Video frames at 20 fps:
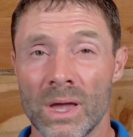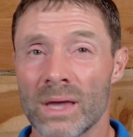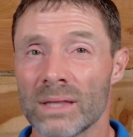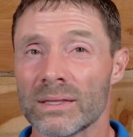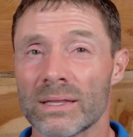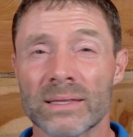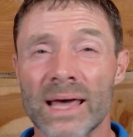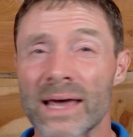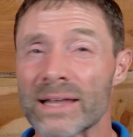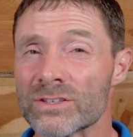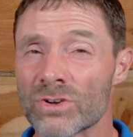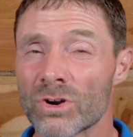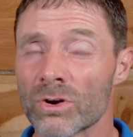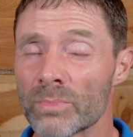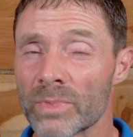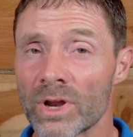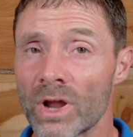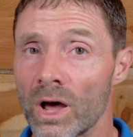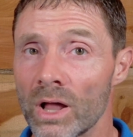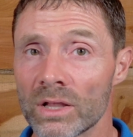then that
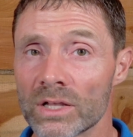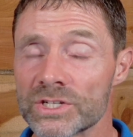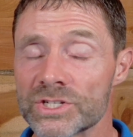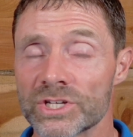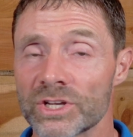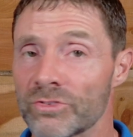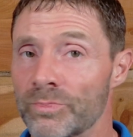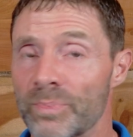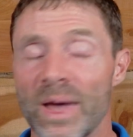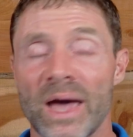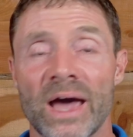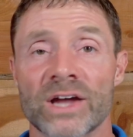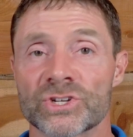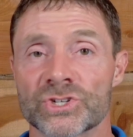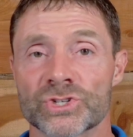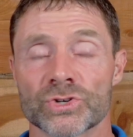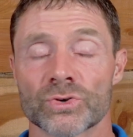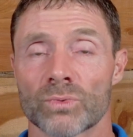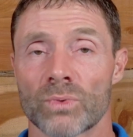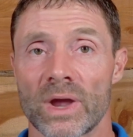terminology of
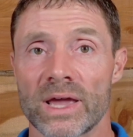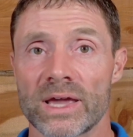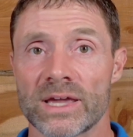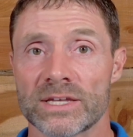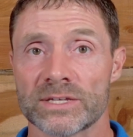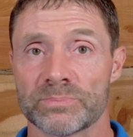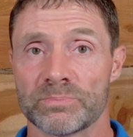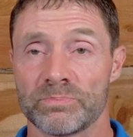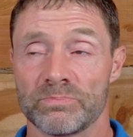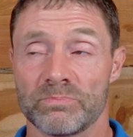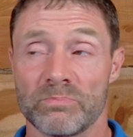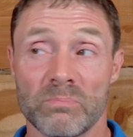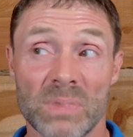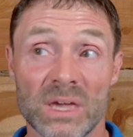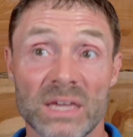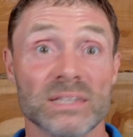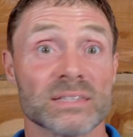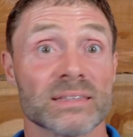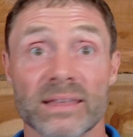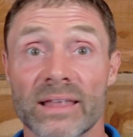pasture raised
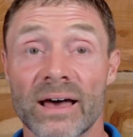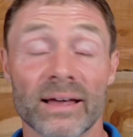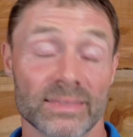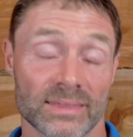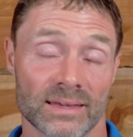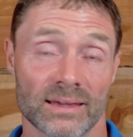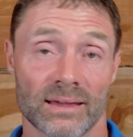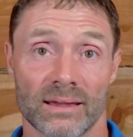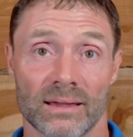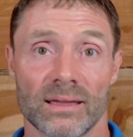means nothing.